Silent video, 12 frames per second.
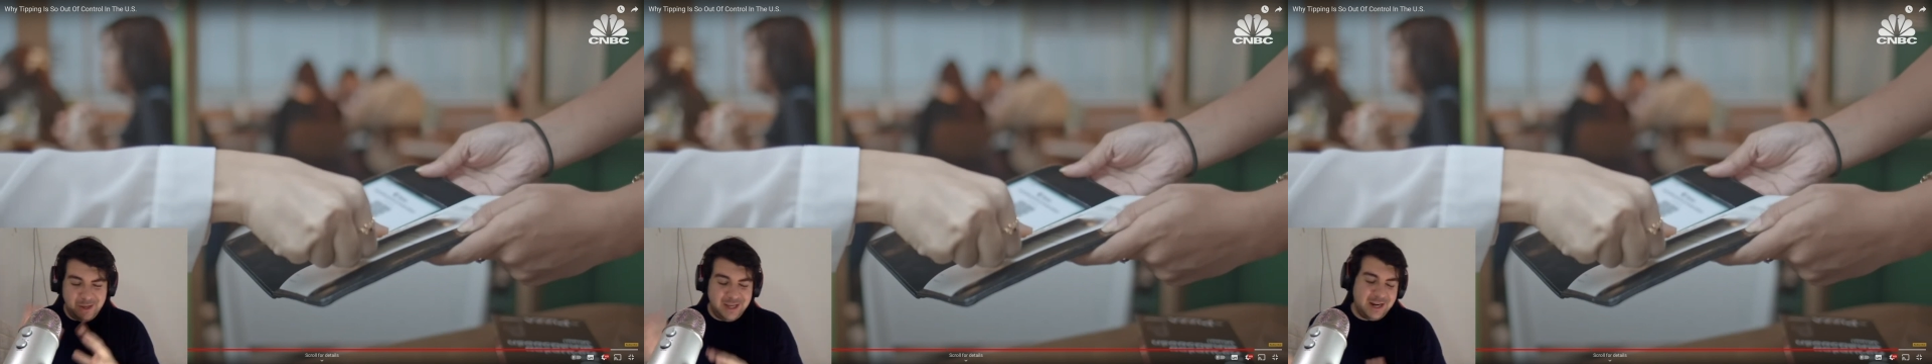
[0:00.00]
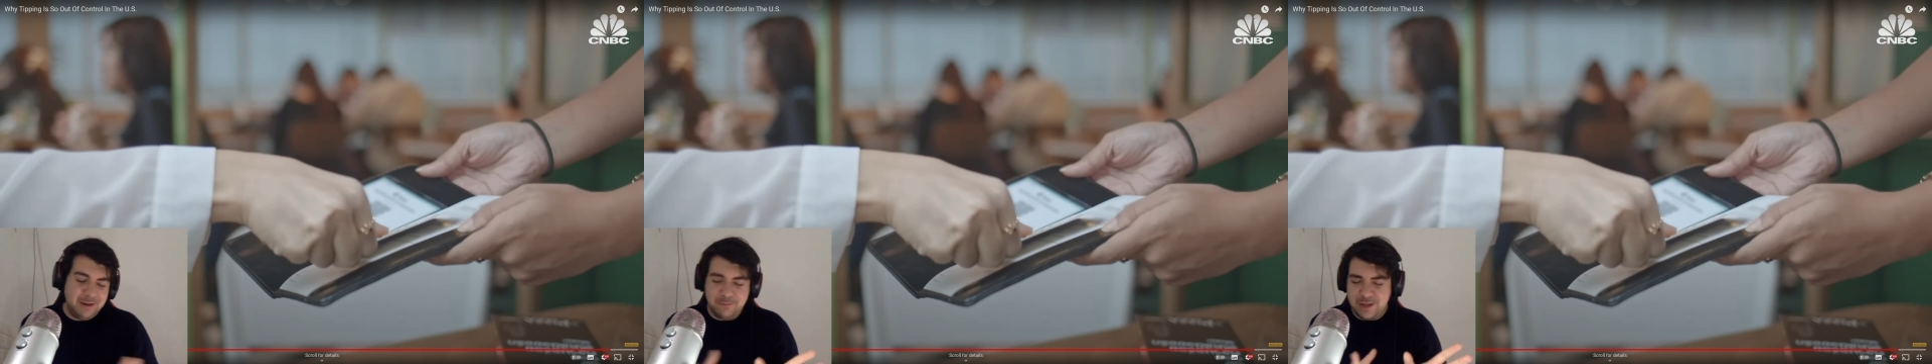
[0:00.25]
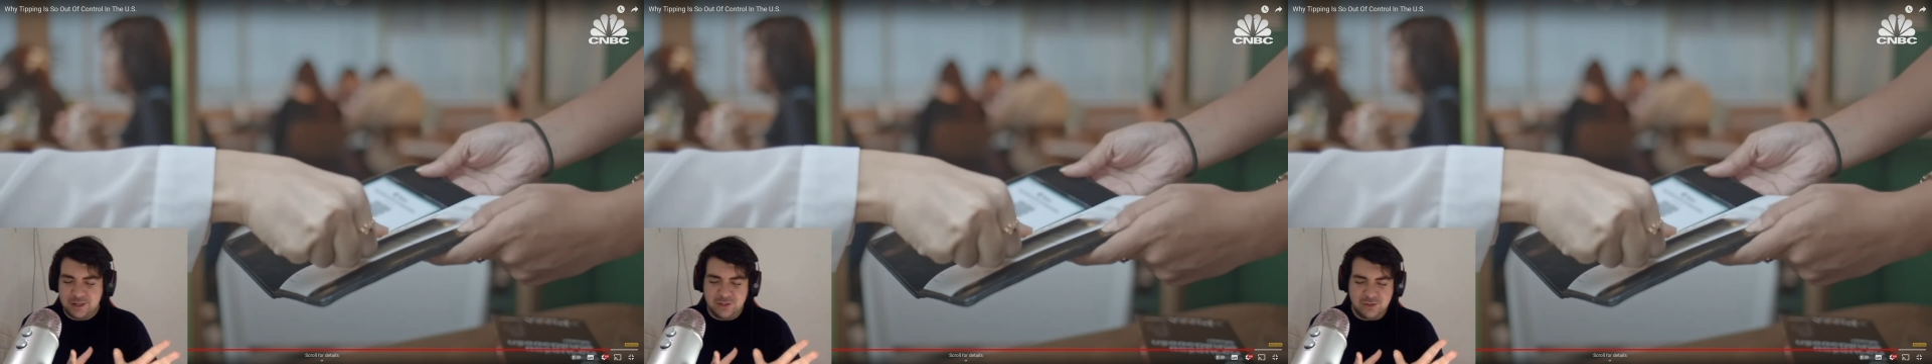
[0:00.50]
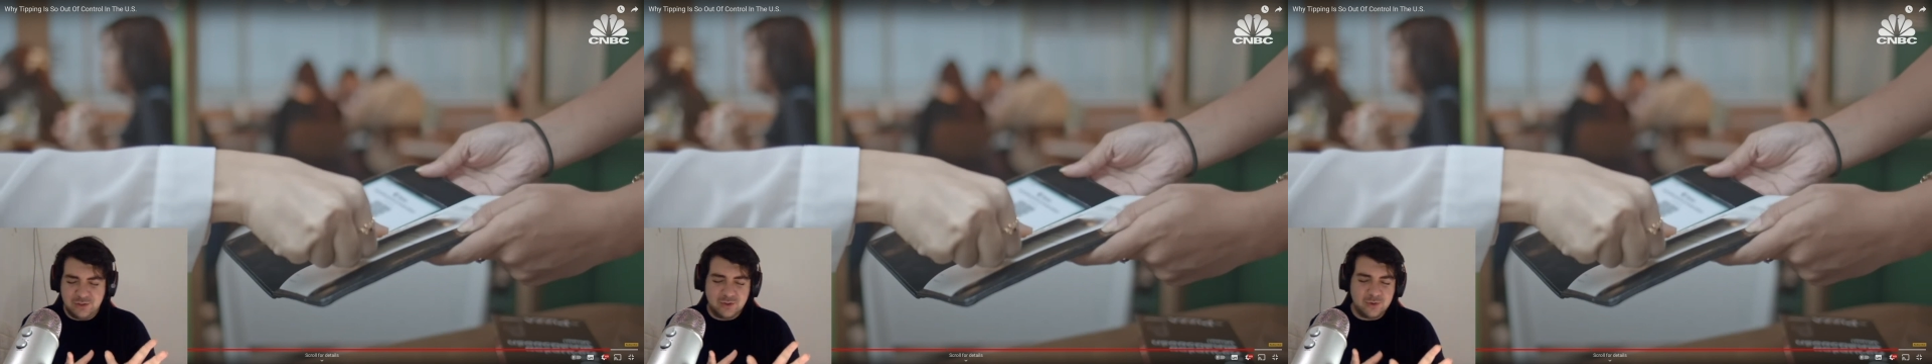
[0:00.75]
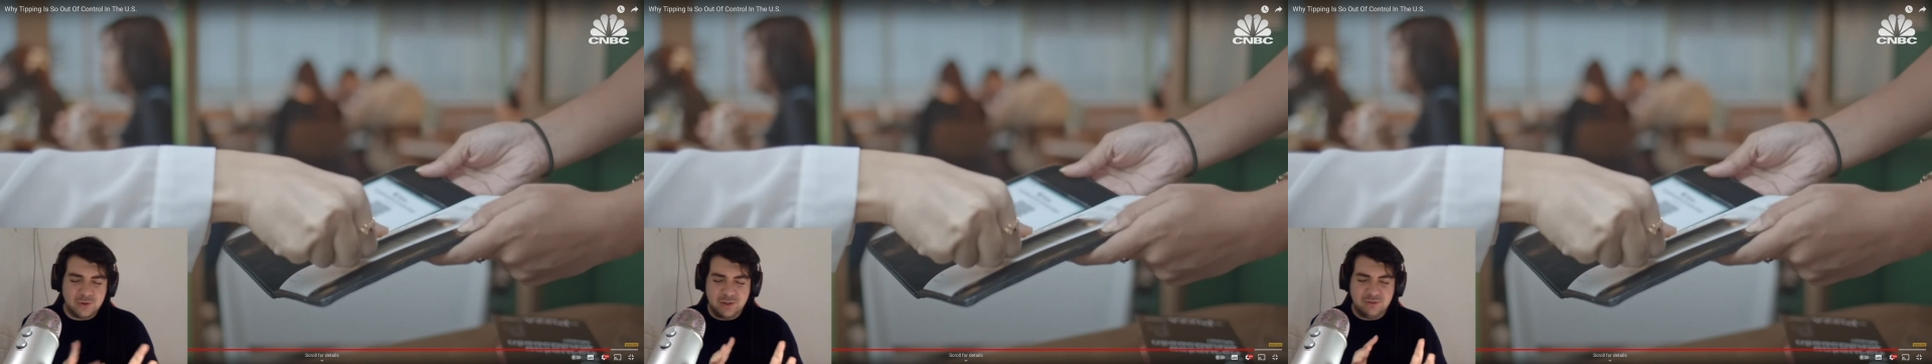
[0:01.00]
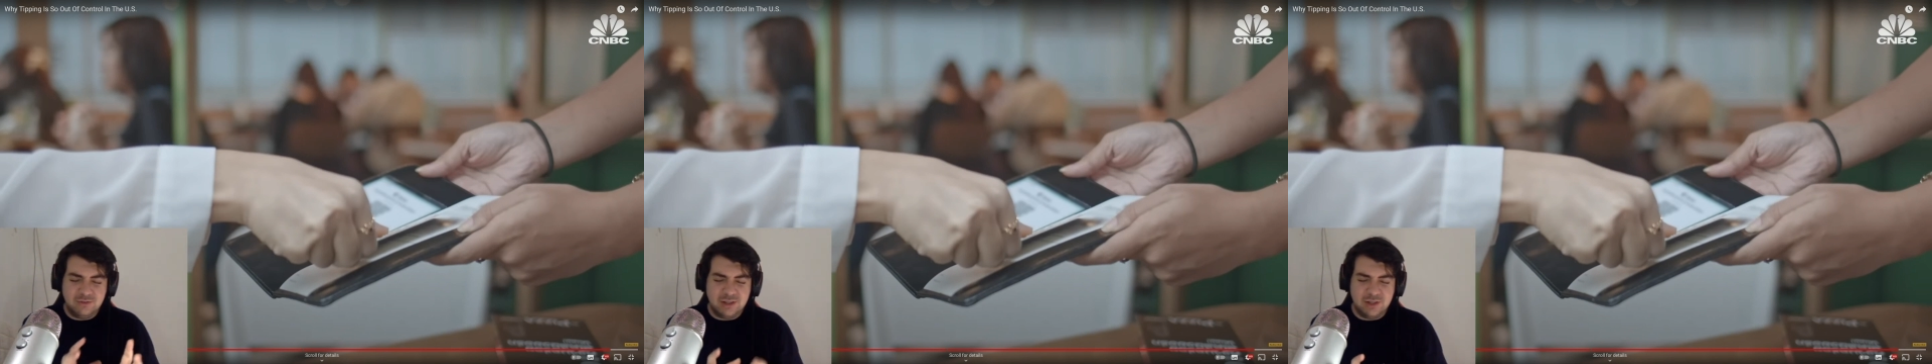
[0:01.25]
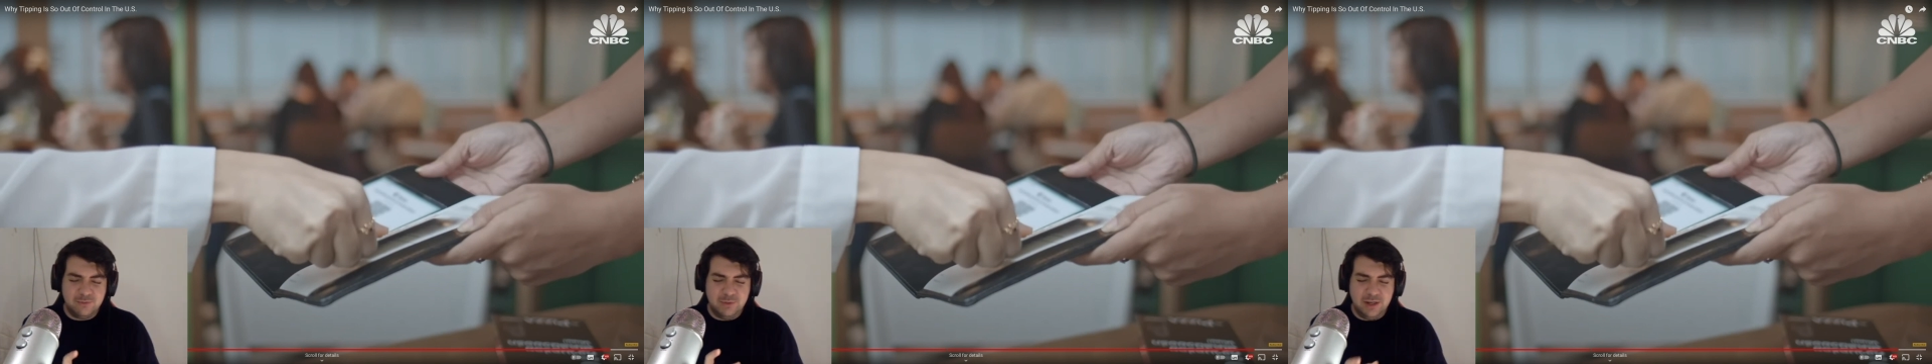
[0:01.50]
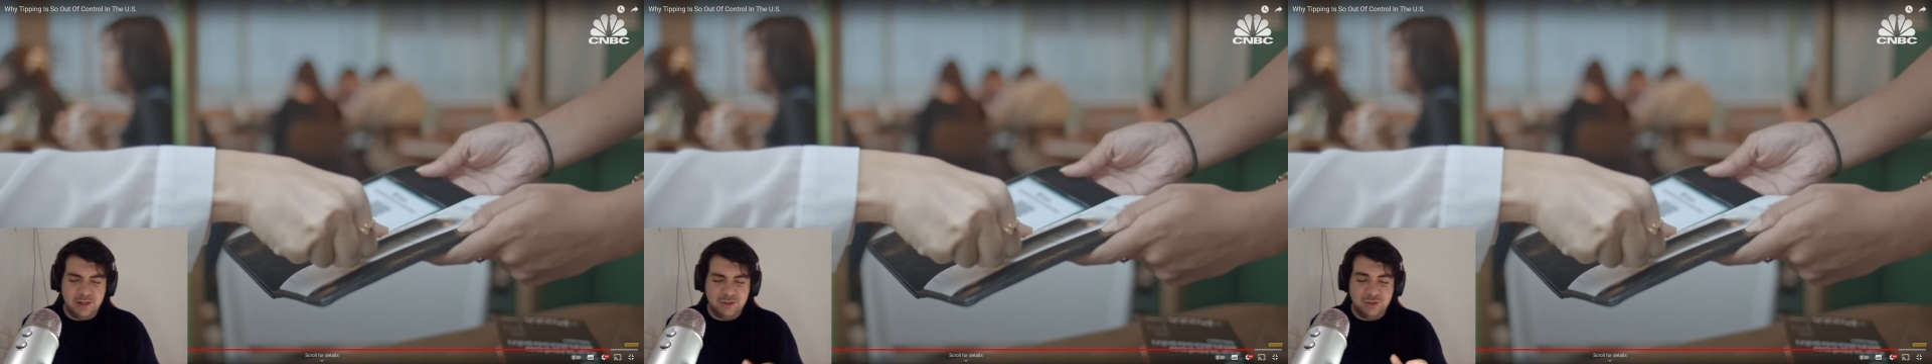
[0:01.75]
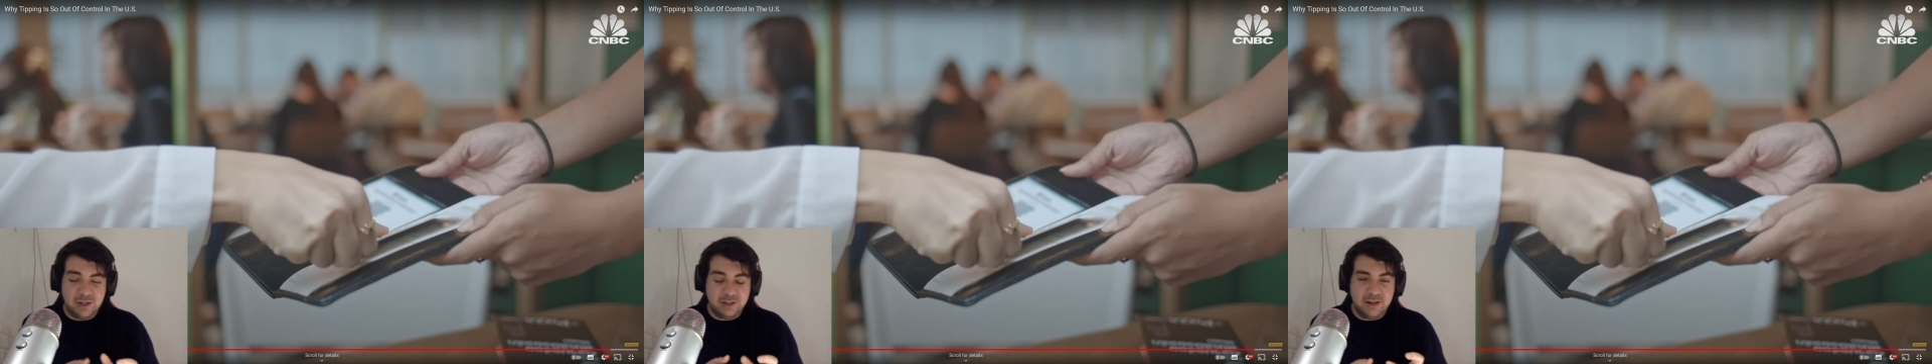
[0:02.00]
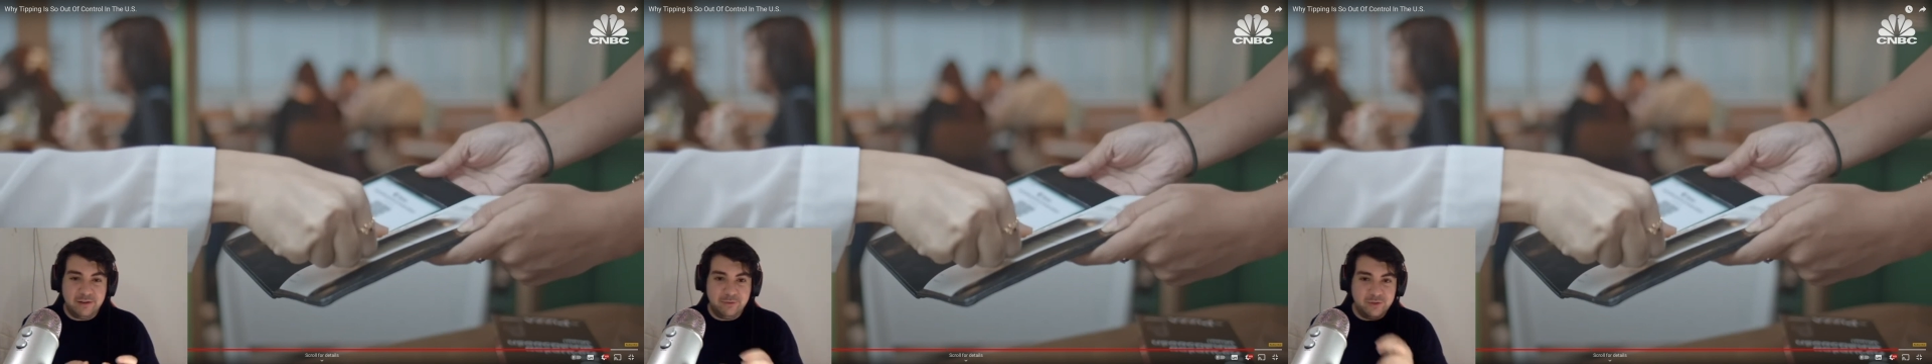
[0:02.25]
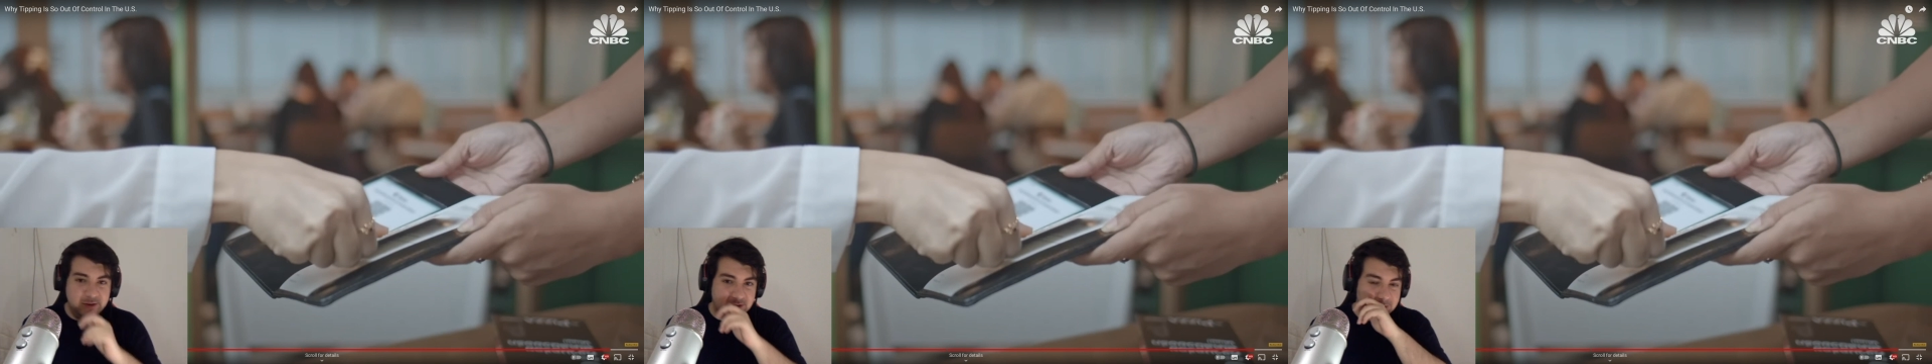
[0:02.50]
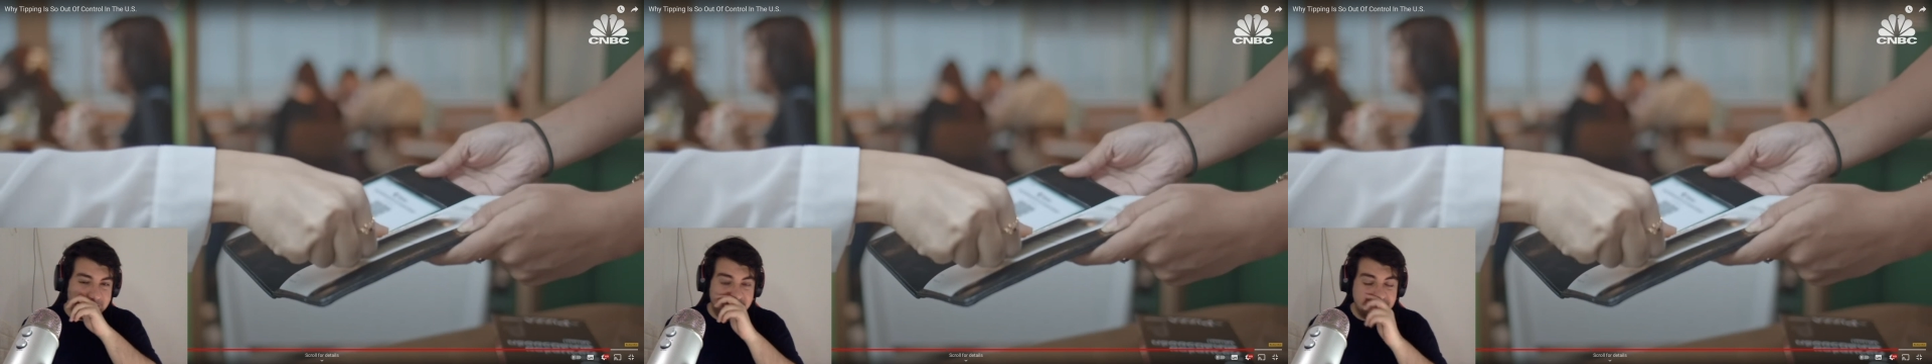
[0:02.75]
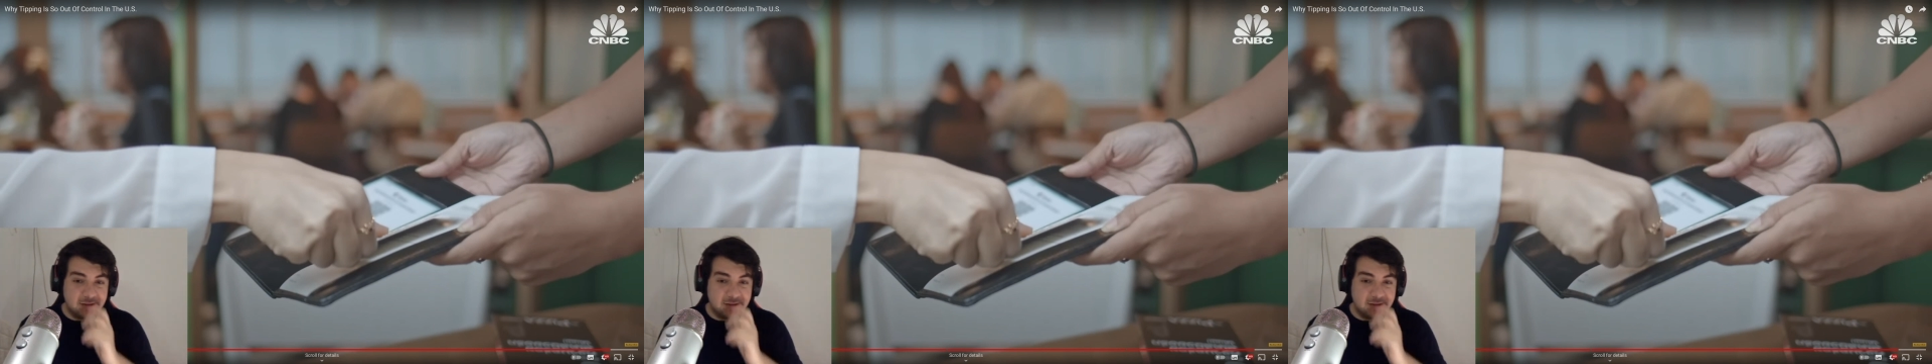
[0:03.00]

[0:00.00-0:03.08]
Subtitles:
getting back to the story, so he said to me, check that everything is okay.